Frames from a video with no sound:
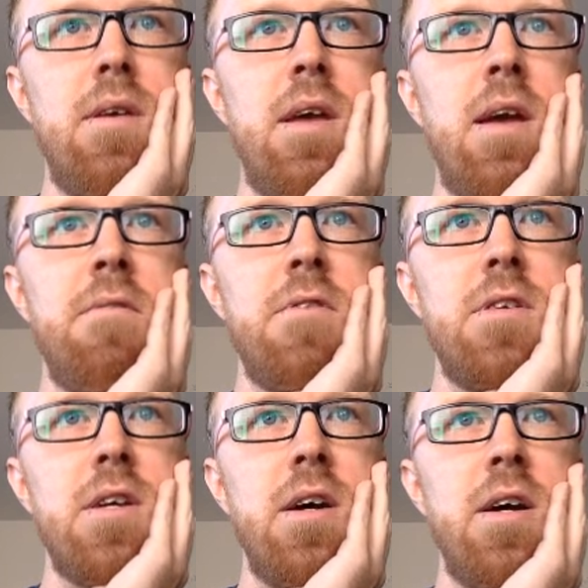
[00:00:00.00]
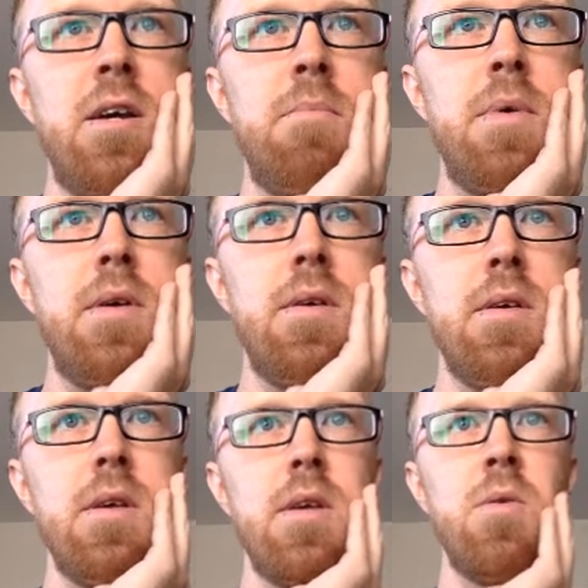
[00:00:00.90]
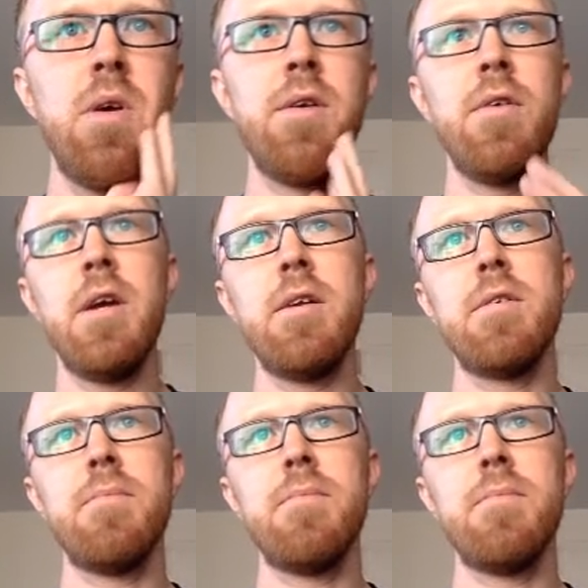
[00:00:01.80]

every time you iterate,